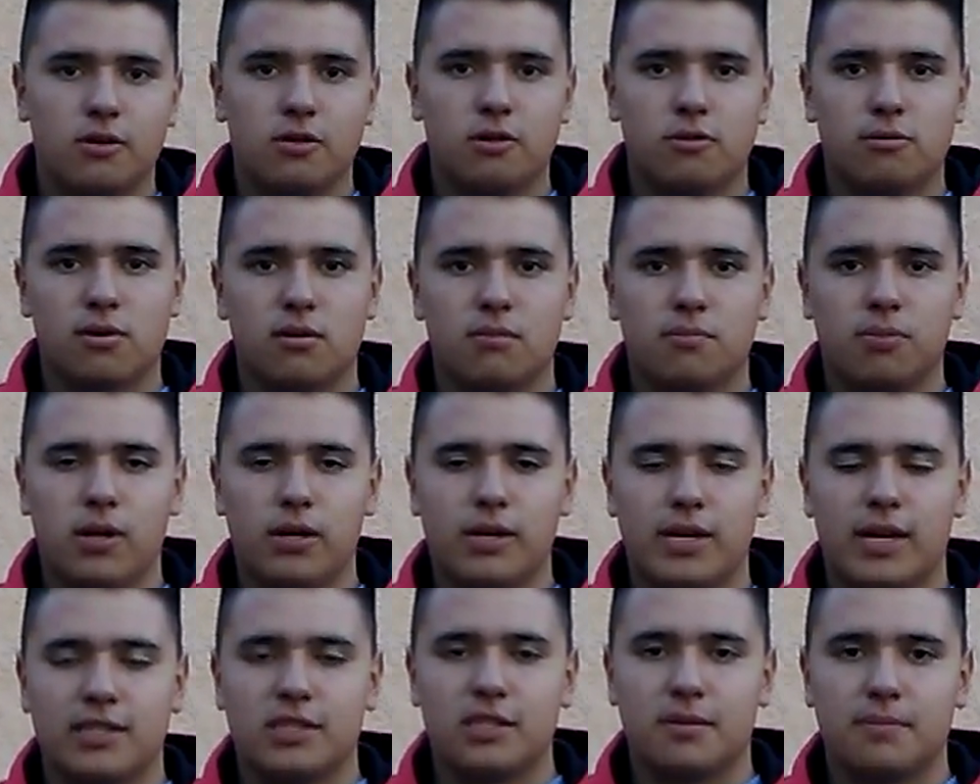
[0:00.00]
no more
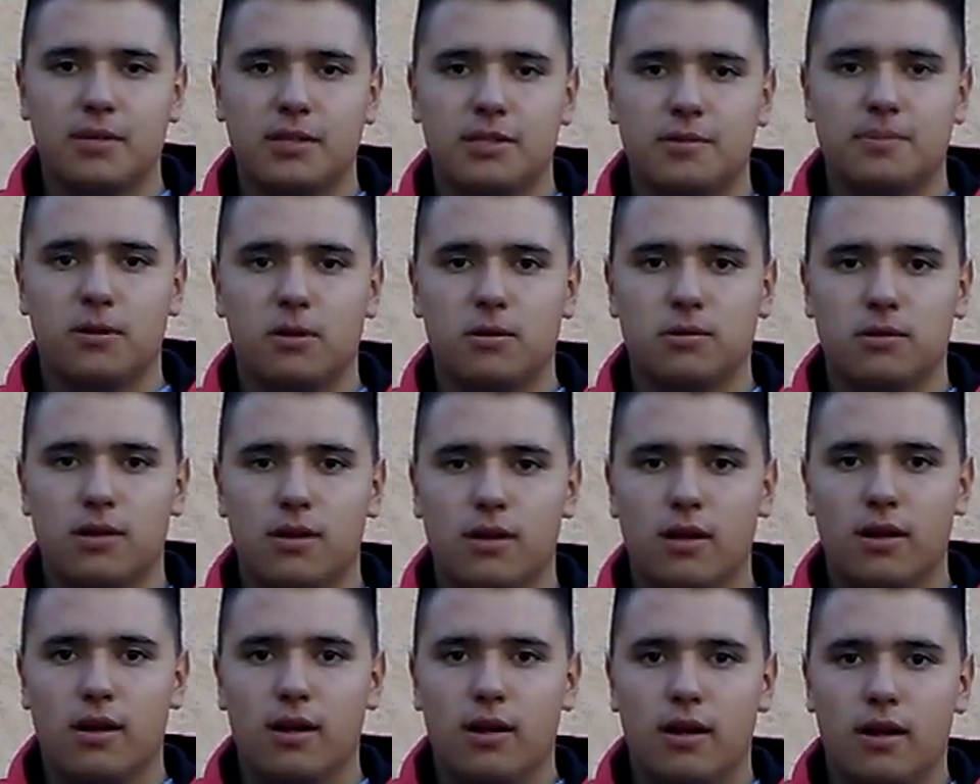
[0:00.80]
blood has to be spilled.
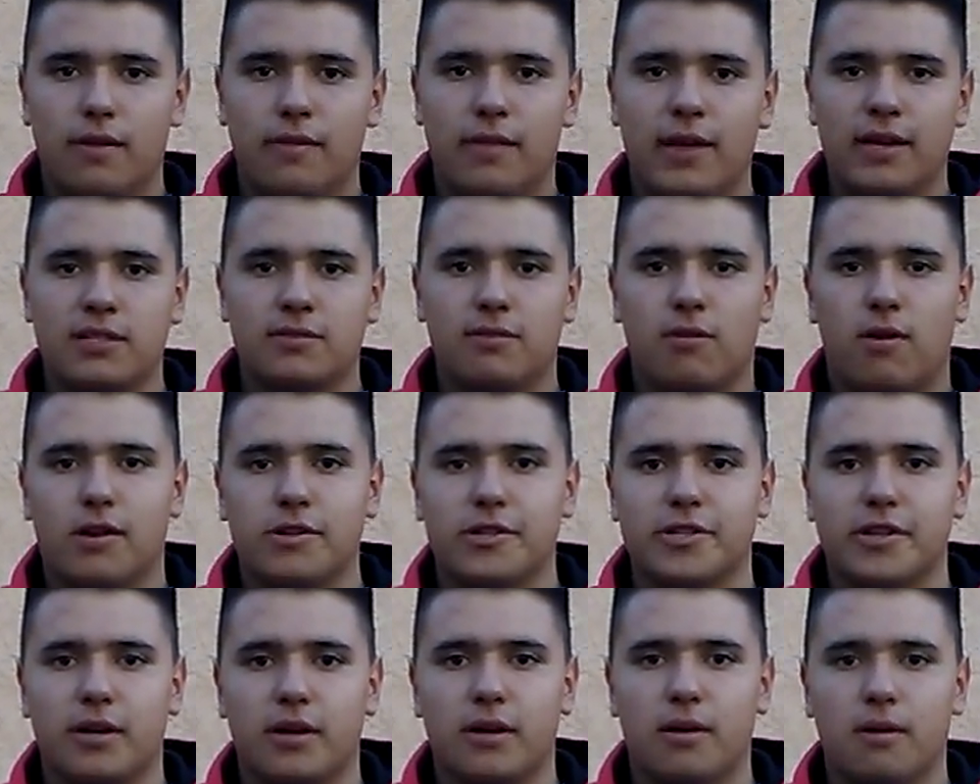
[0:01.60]
Thanks for
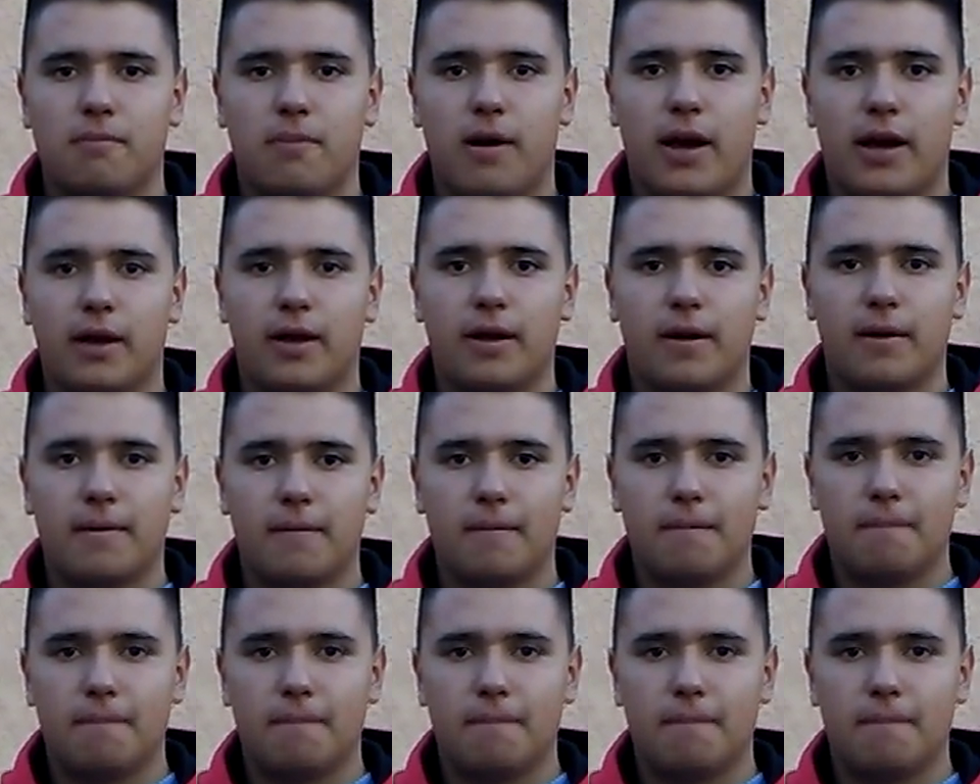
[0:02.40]
watching. Bye.